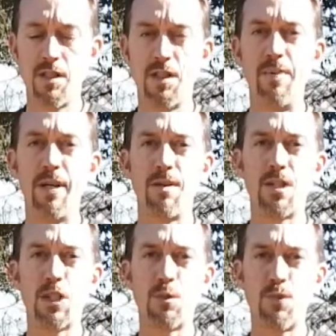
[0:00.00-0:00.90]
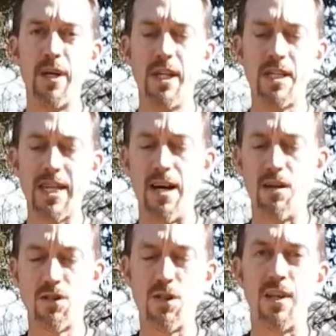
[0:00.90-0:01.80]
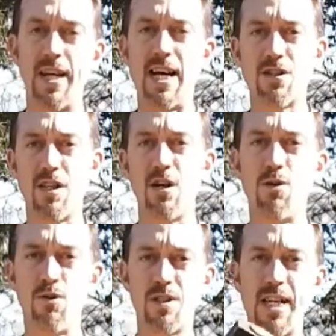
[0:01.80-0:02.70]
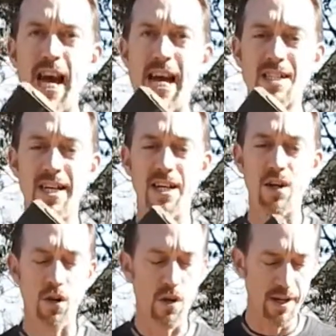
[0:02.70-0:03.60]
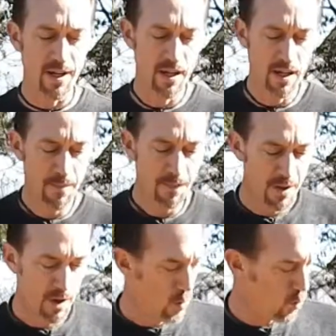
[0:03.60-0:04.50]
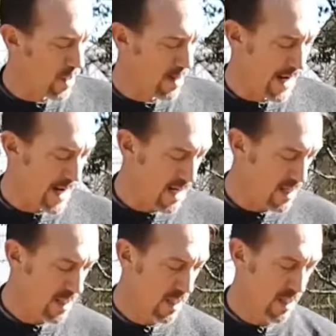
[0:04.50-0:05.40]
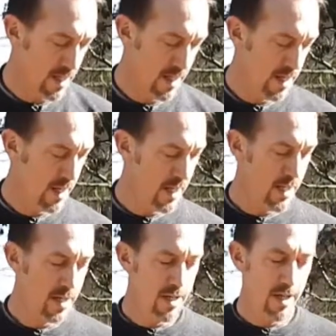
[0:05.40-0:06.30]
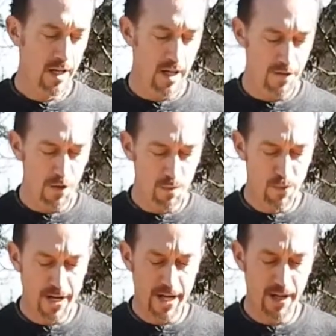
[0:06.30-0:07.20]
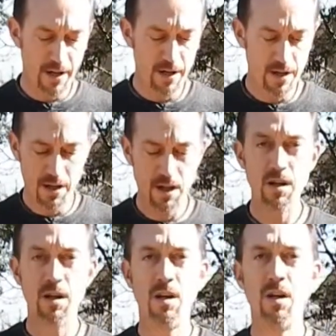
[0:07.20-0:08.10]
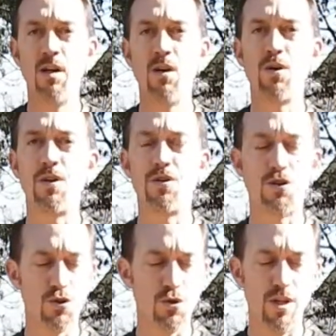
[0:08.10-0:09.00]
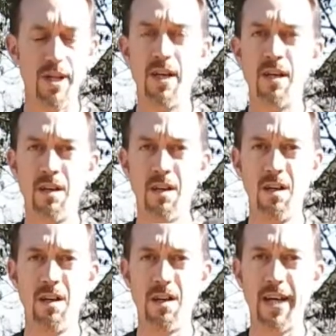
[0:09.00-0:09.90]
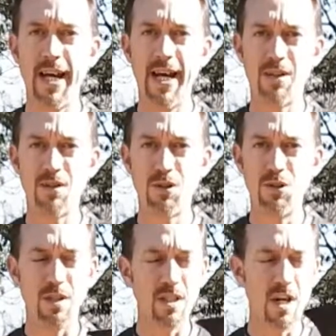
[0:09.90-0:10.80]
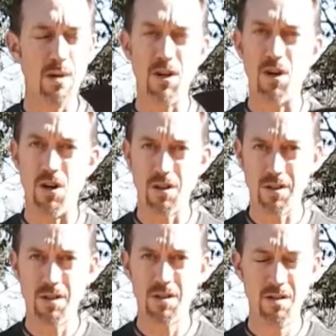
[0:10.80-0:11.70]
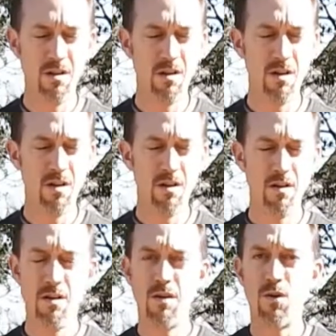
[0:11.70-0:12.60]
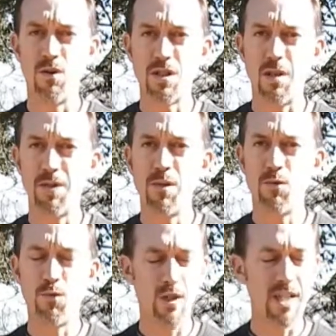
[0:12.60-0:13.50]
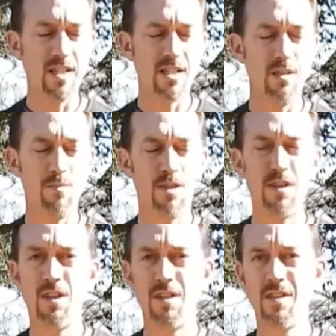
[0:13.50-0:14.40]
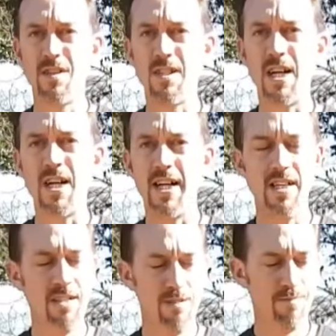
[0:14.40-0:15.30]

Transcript: to be able to spread this out so that it actually holds the axe head on. Whereas if you break or destroy the handle to a tomahawk or something with that similar design,